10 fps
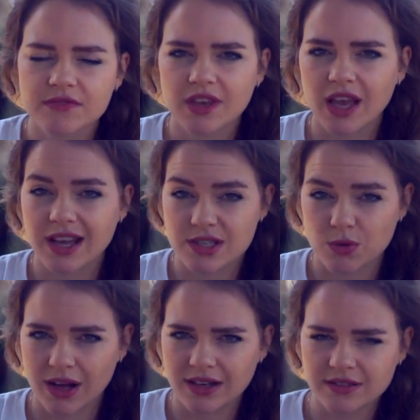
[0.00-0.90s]
as
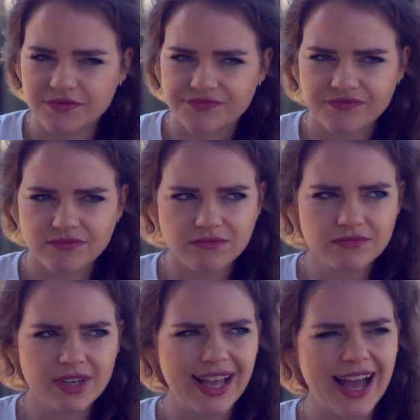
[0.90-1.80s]
well.
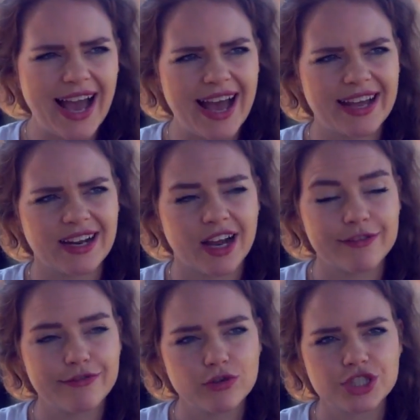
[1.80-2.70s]
And
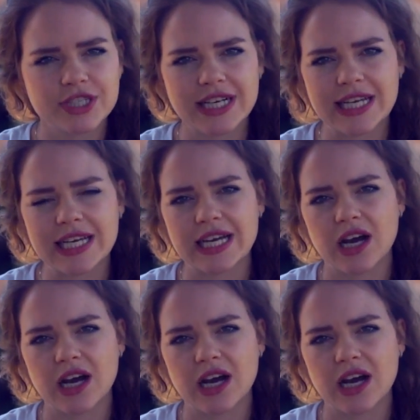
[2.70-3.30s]
unfortunately,